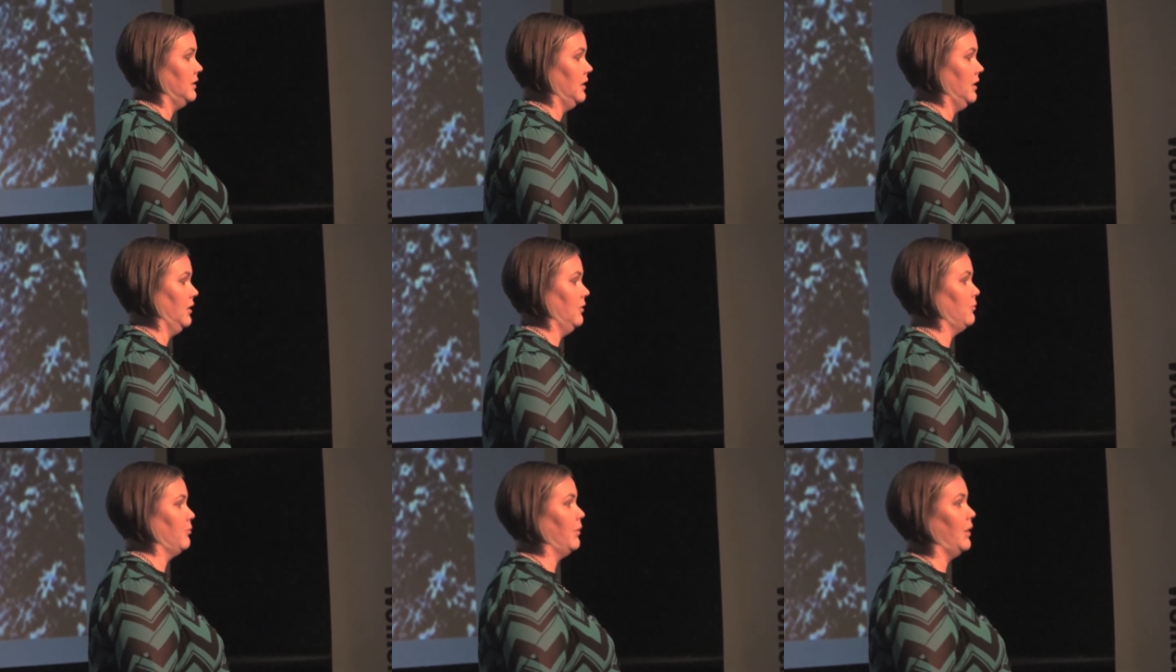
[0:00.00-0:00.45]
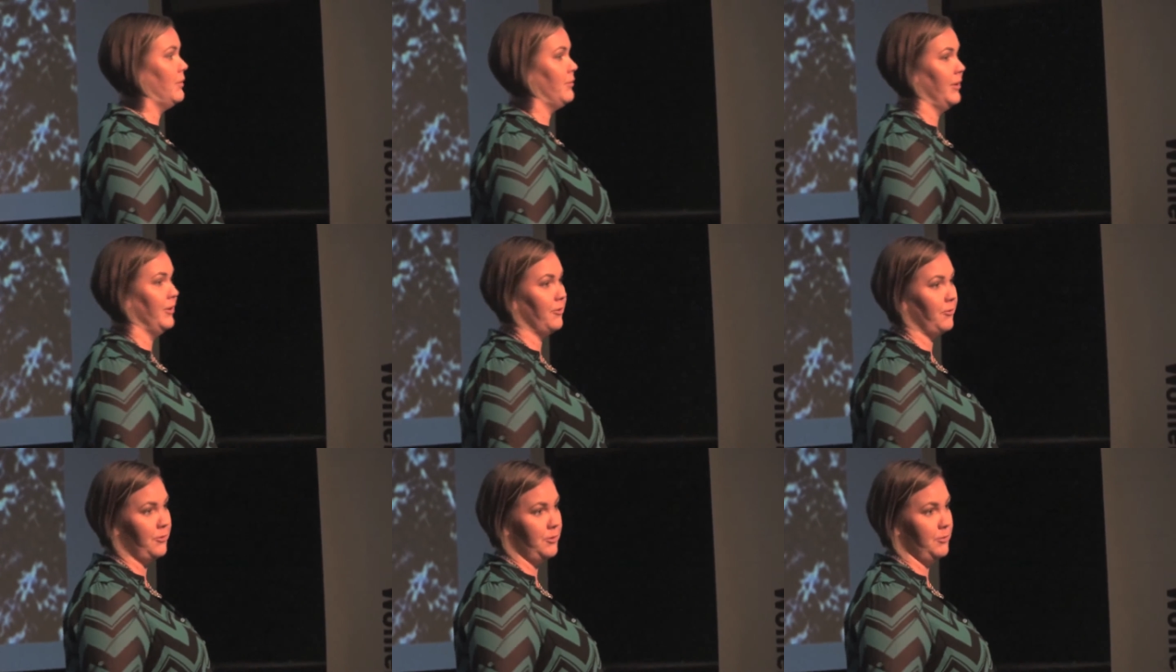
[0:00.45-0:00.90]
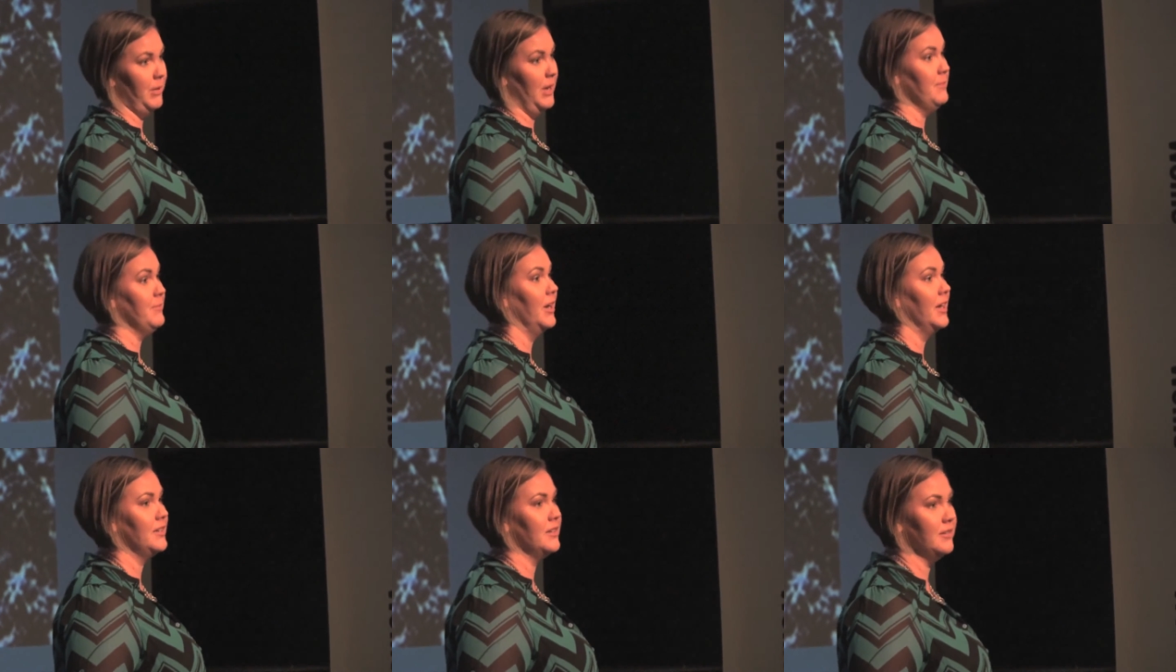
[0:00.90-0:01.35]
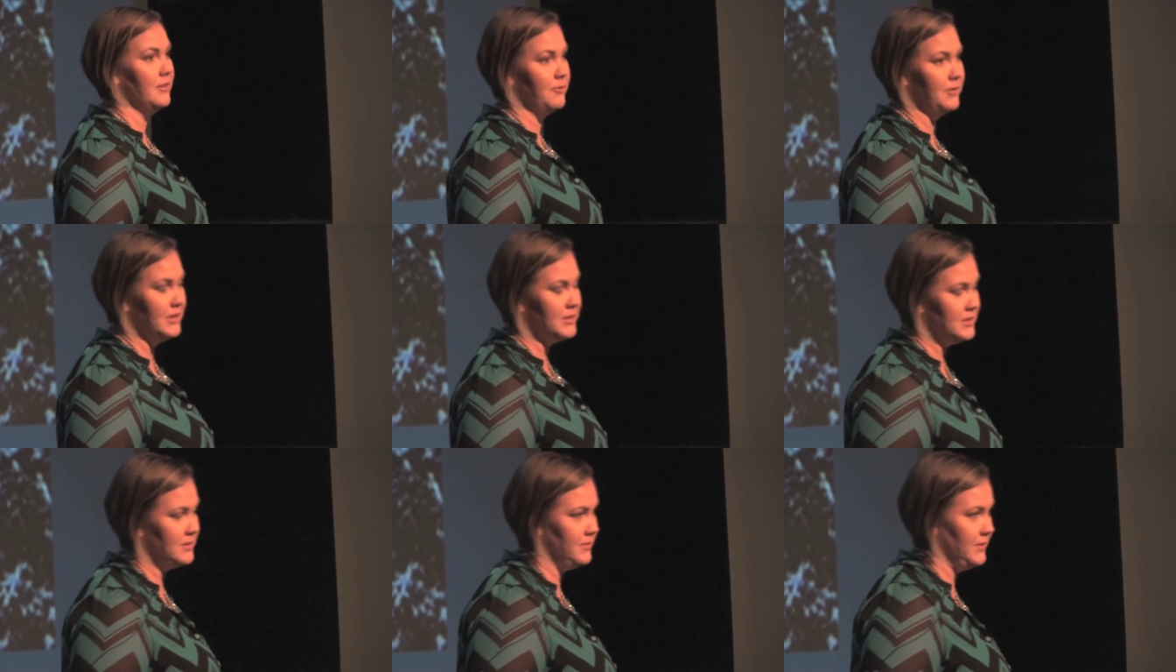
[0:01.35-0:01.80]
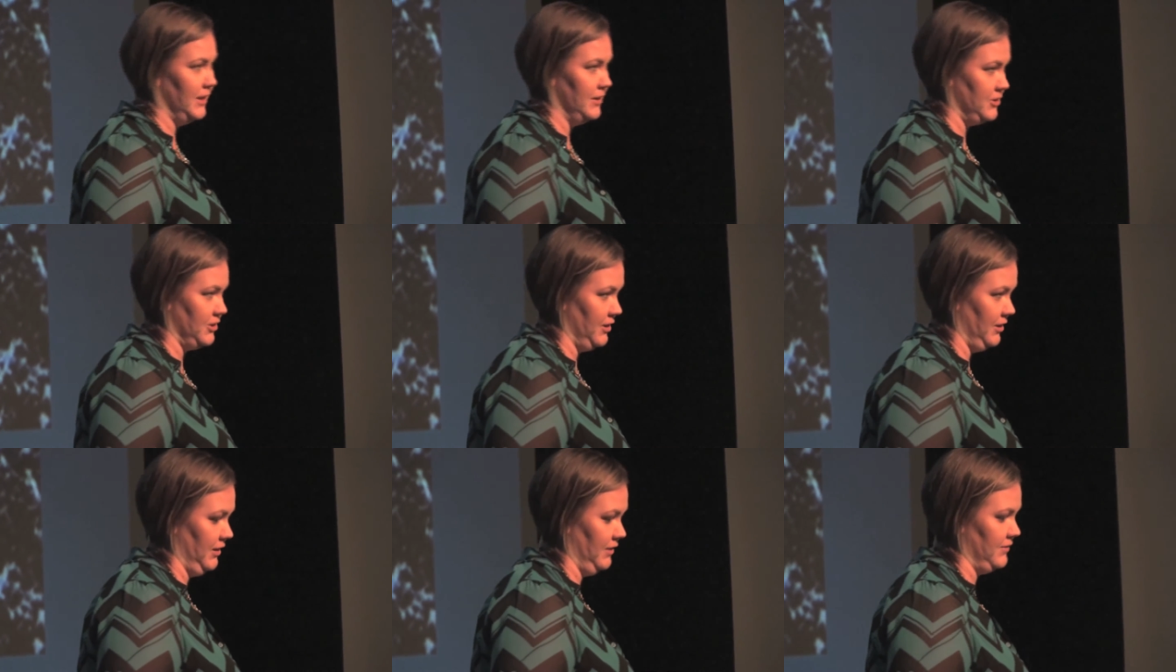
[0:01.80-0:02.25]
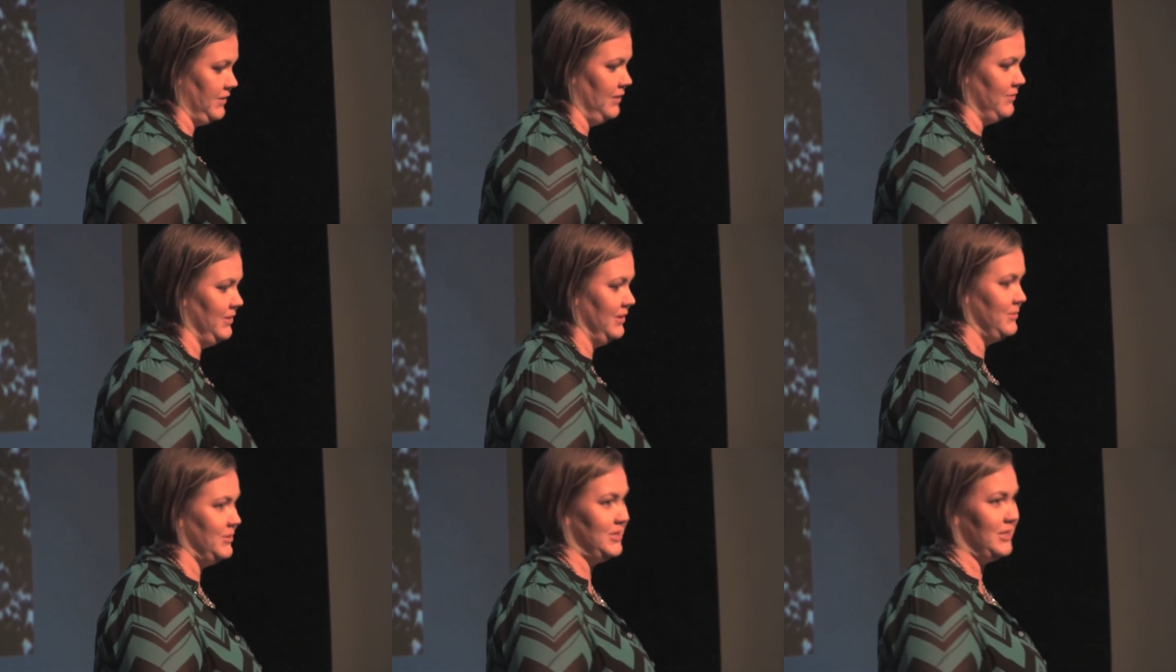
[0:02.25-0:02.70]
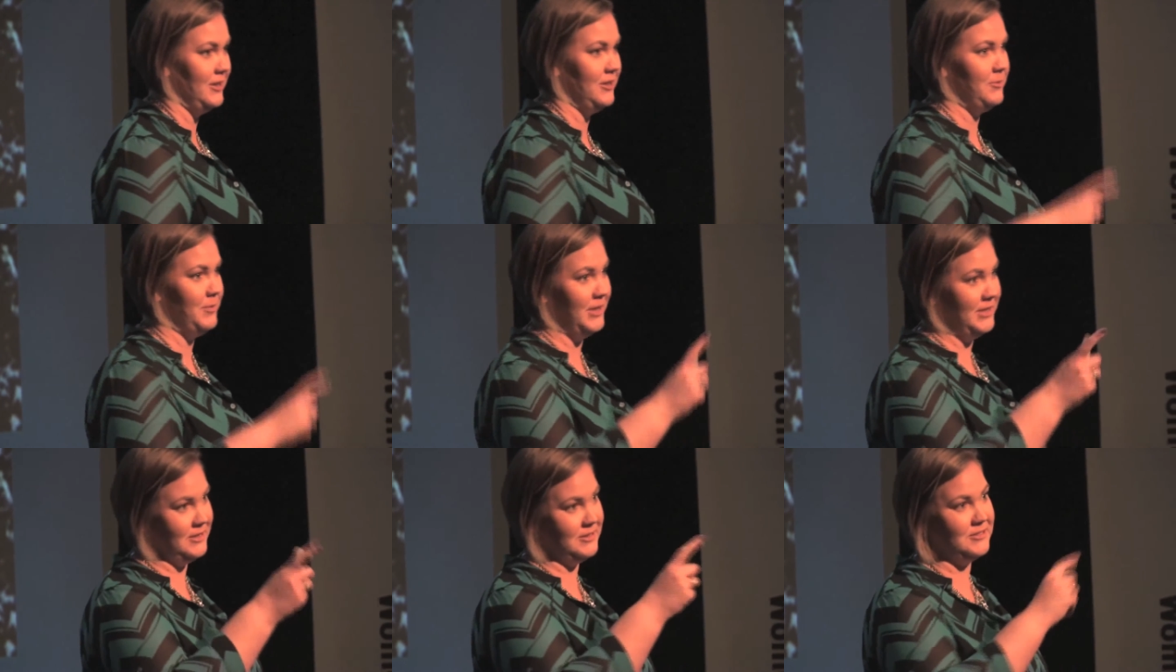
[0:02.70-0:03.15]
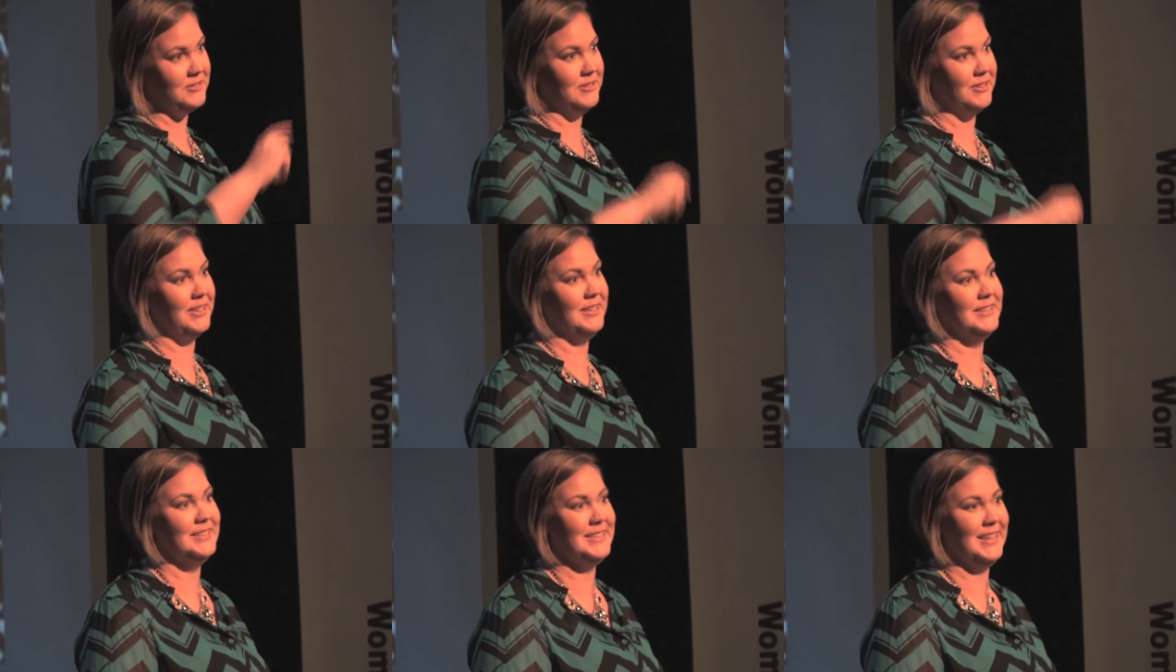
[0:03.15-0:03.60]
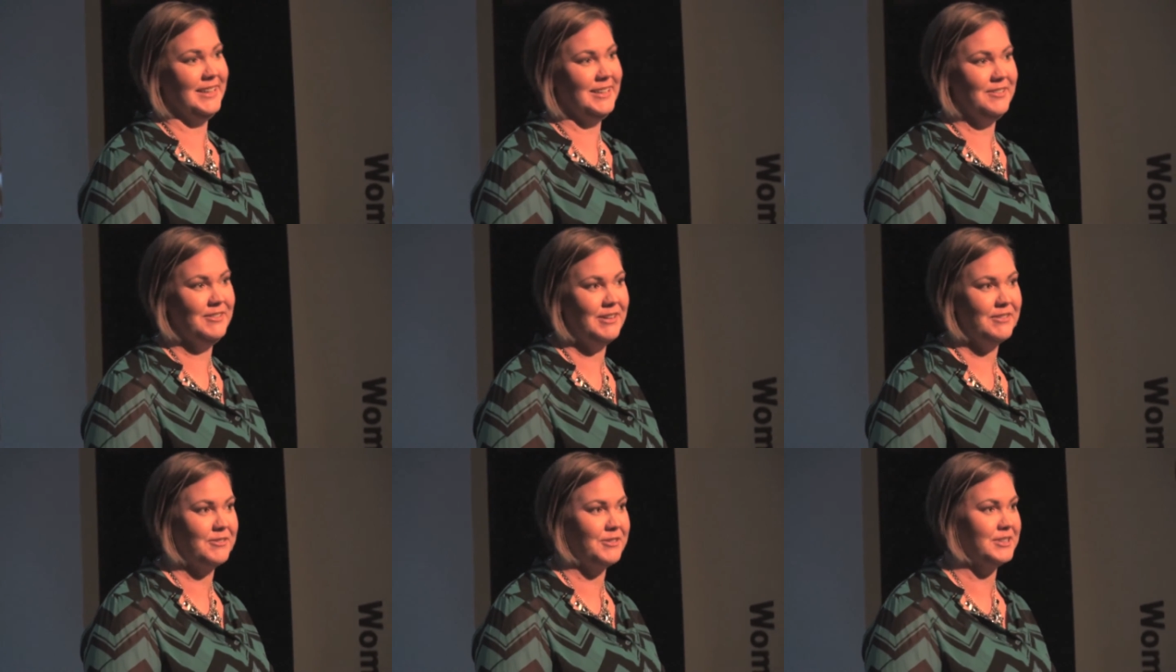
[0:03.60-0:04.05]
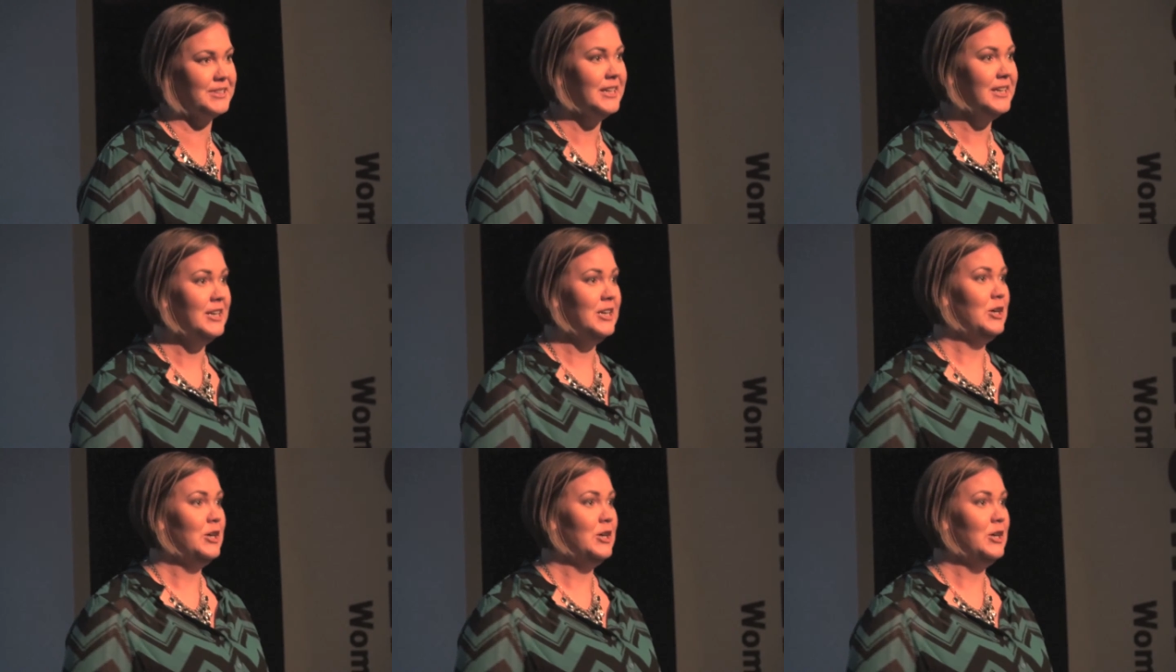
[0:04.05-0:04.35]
of what went through my mind on the rest of that chairlift up, and let me tell you, my sister can tell you afterwards,